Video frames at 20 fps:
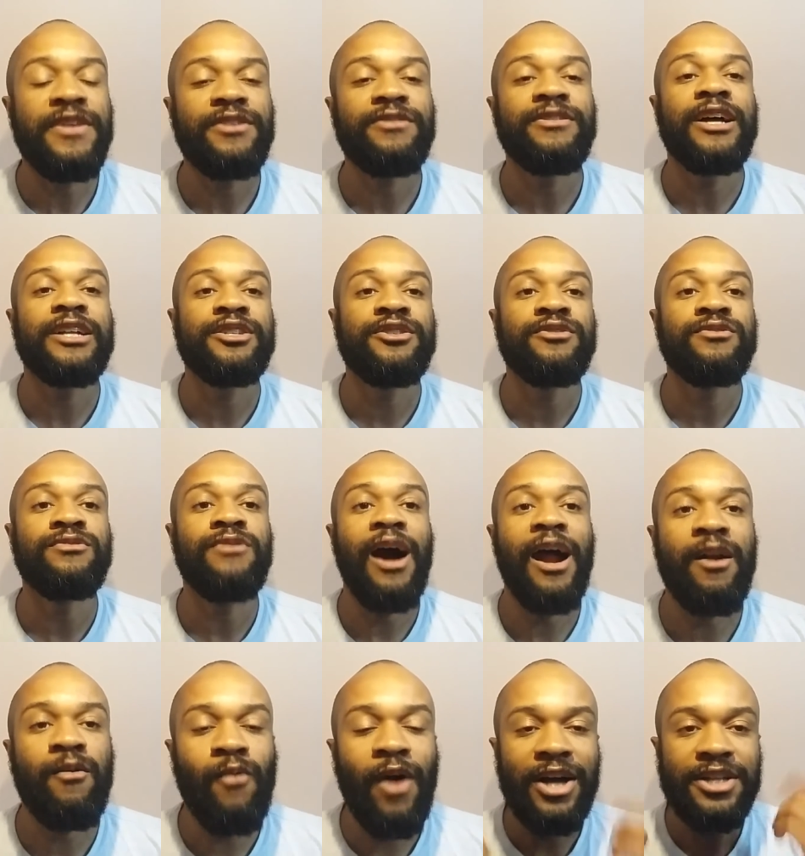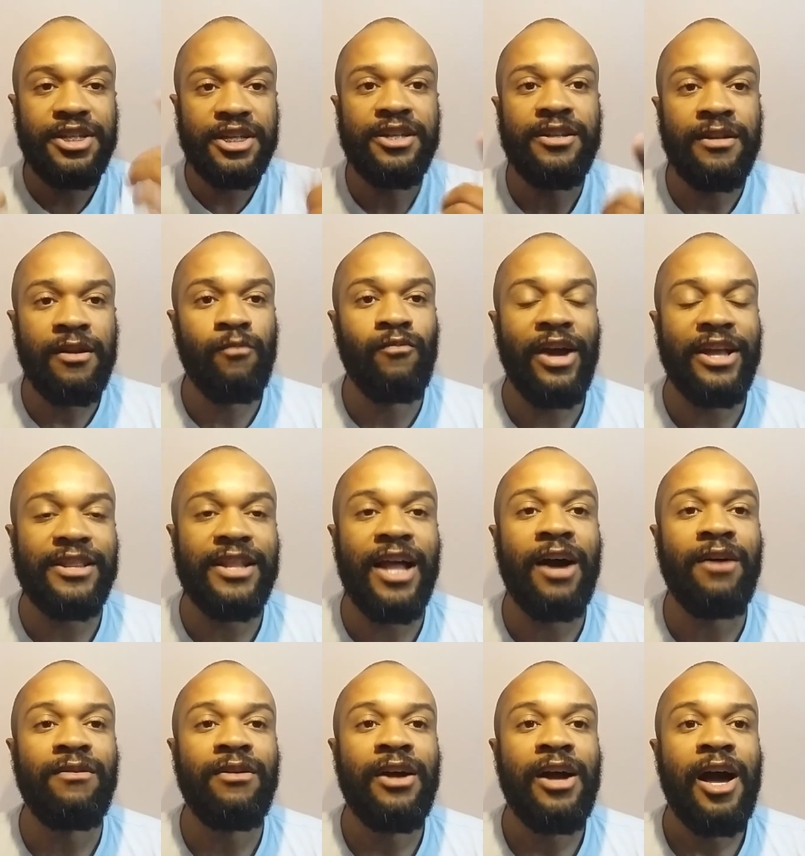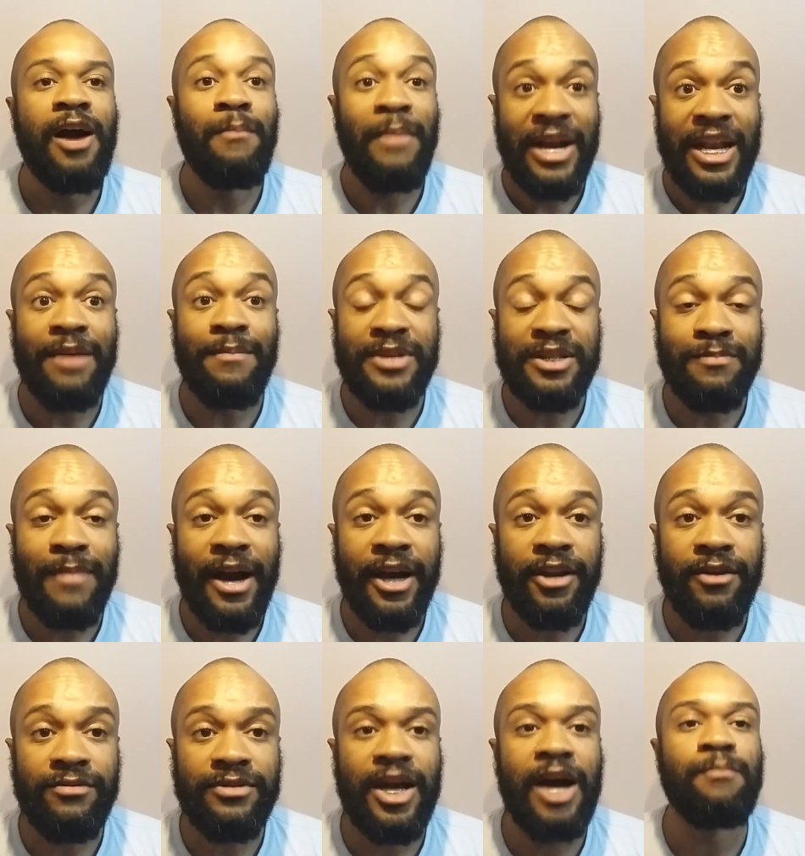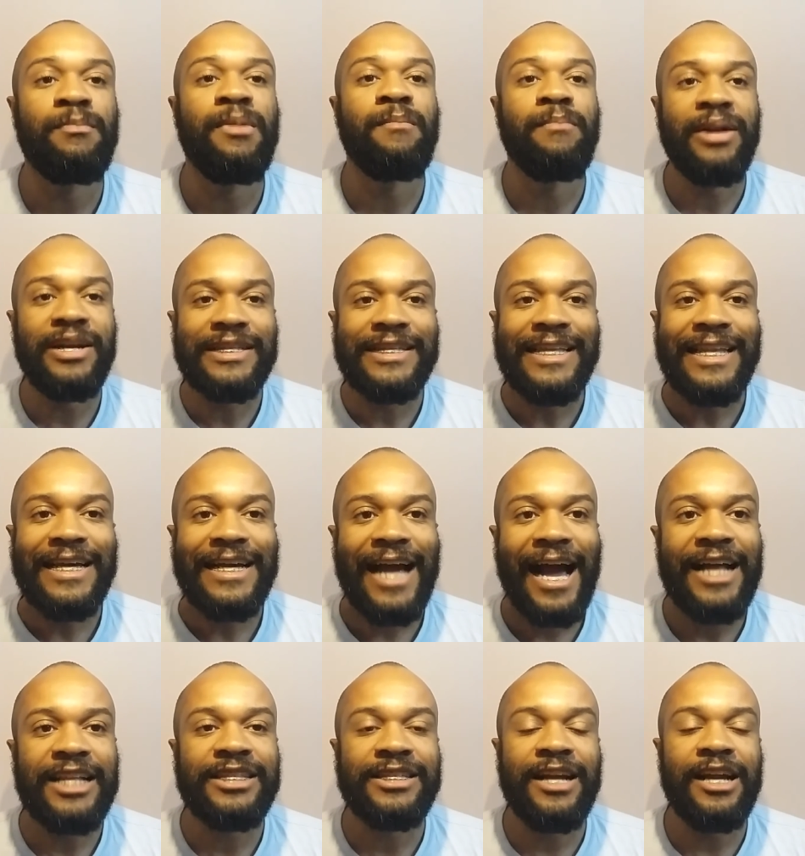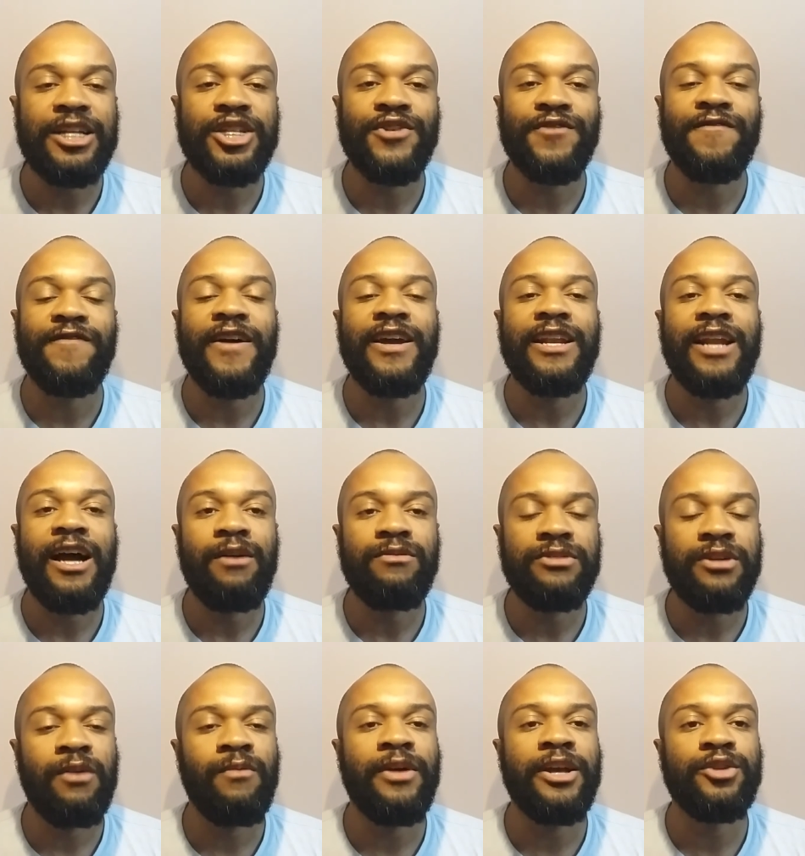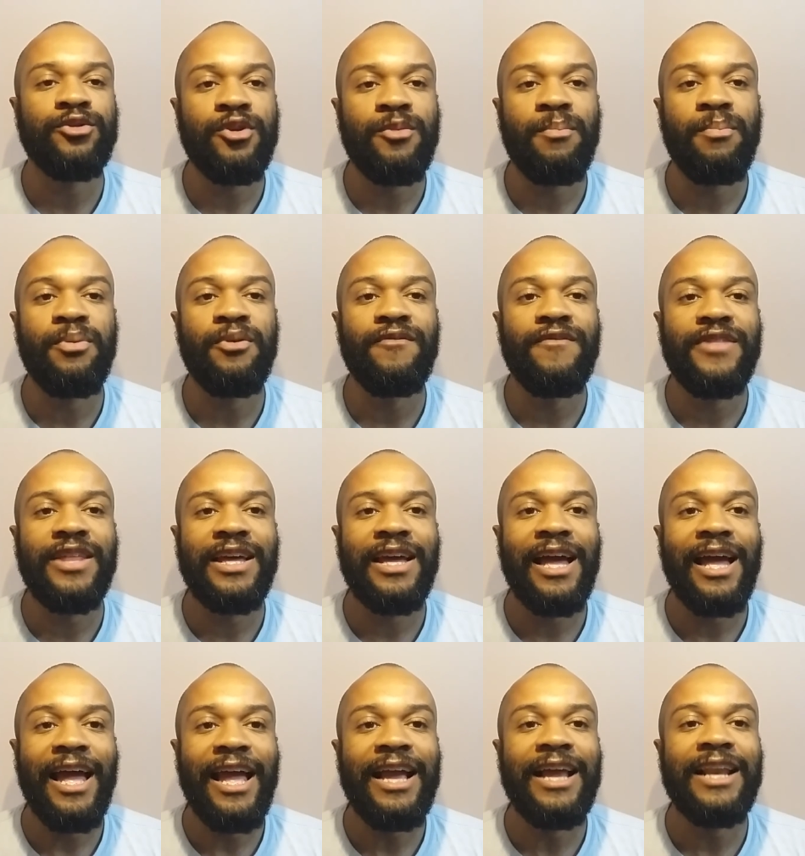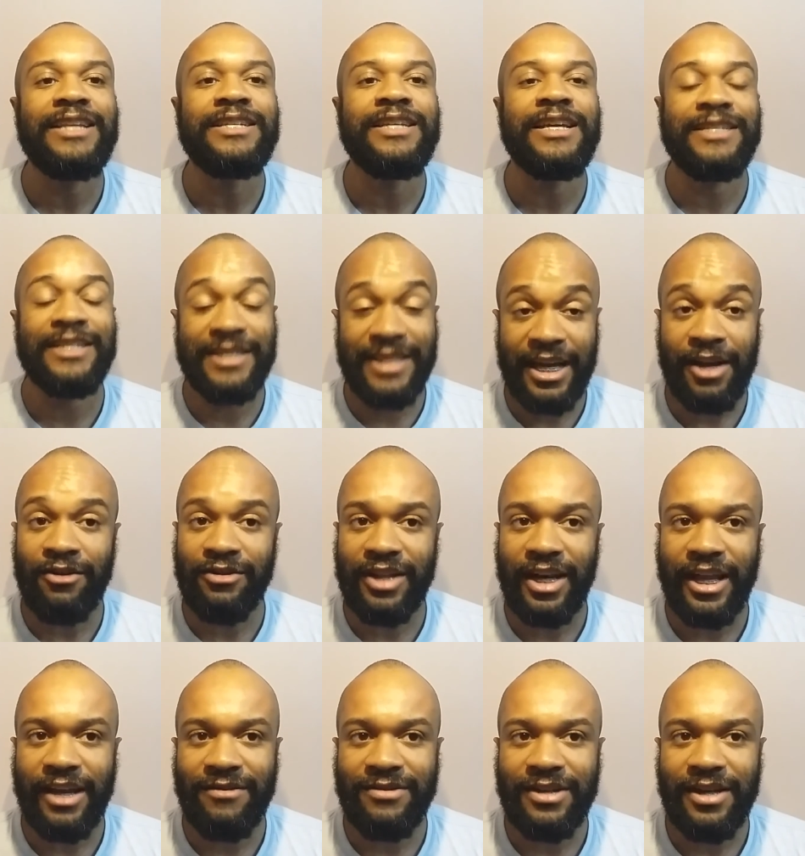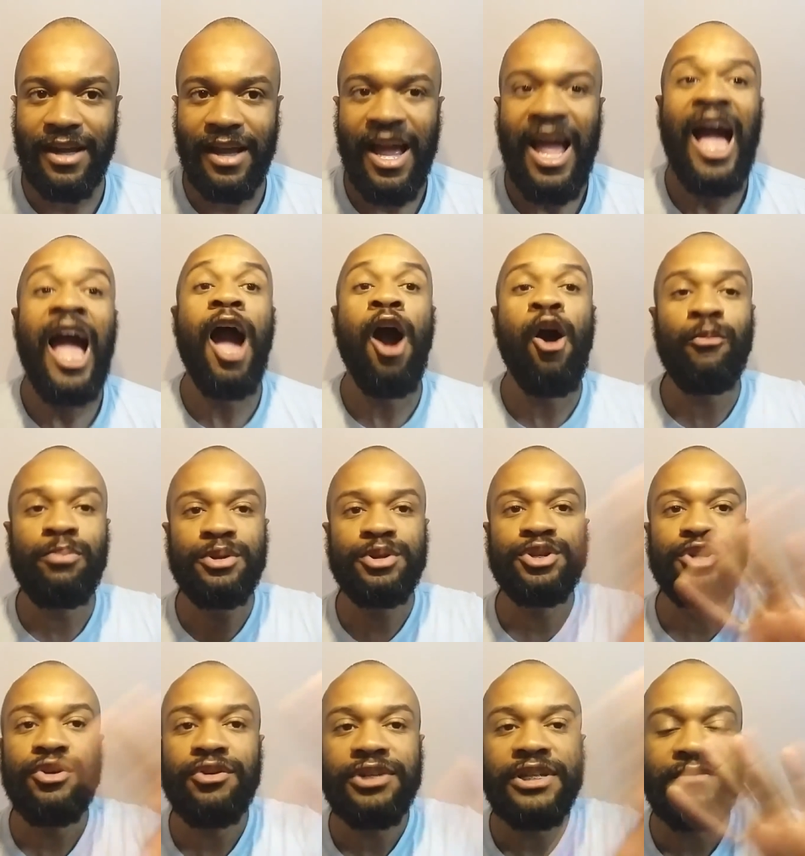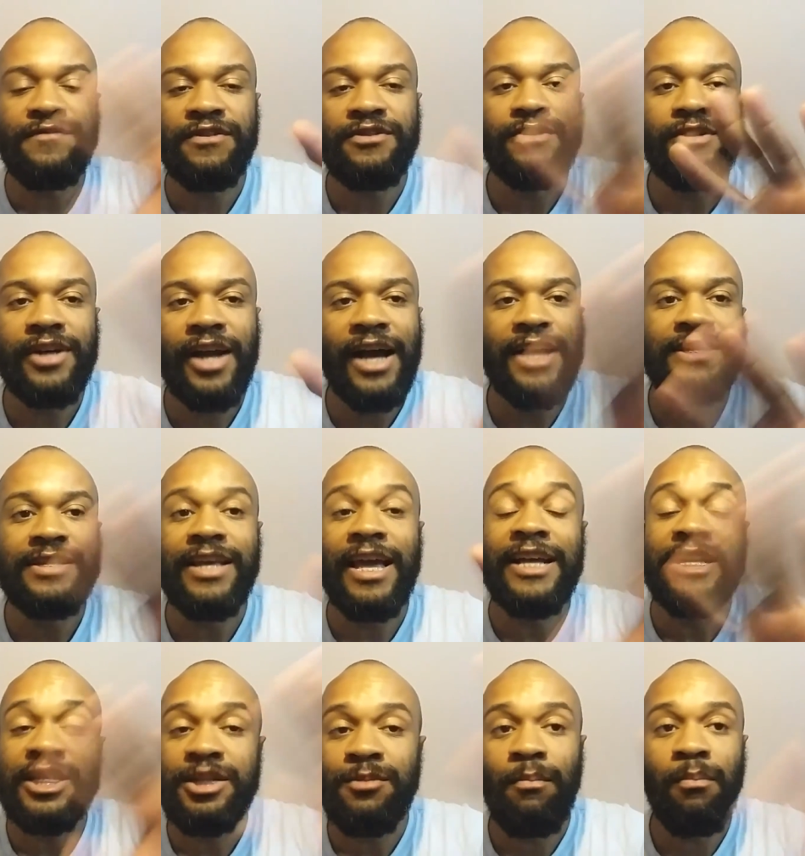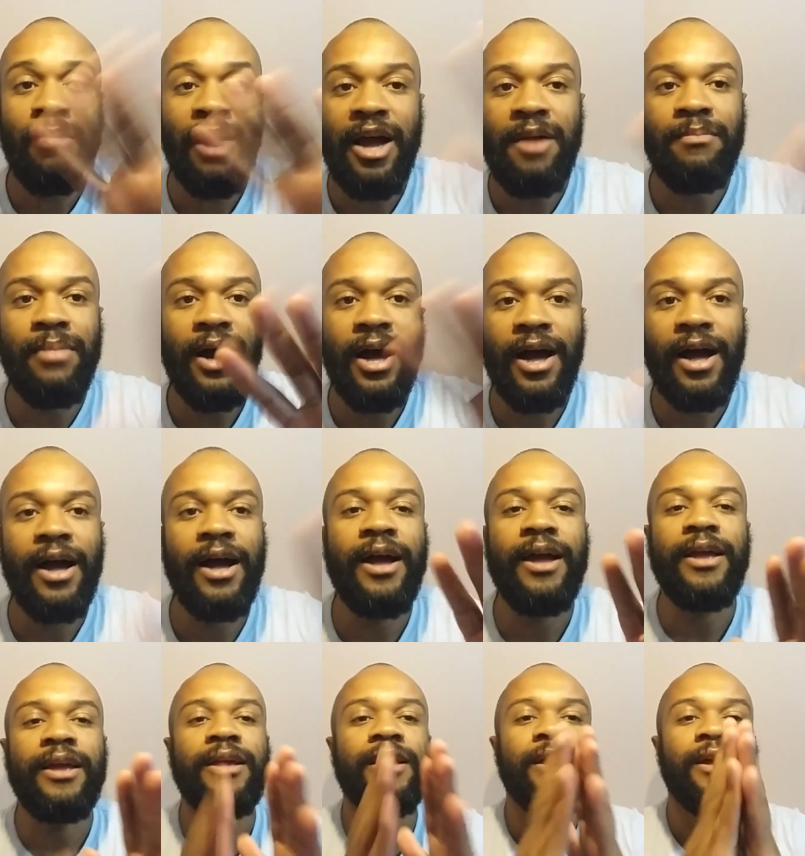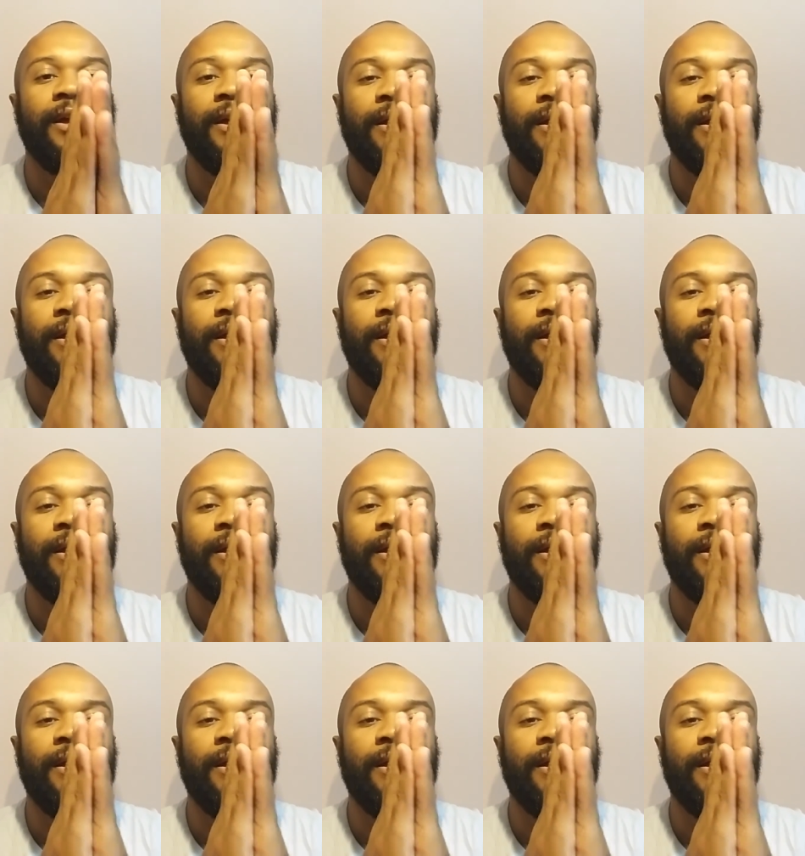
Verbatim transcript: video that you are watching right now, my name is Marcus. I'm a Brazilian guy trying to find out a way to improve the English as a second language. I hope to see you in the future, guys, and bye-bye.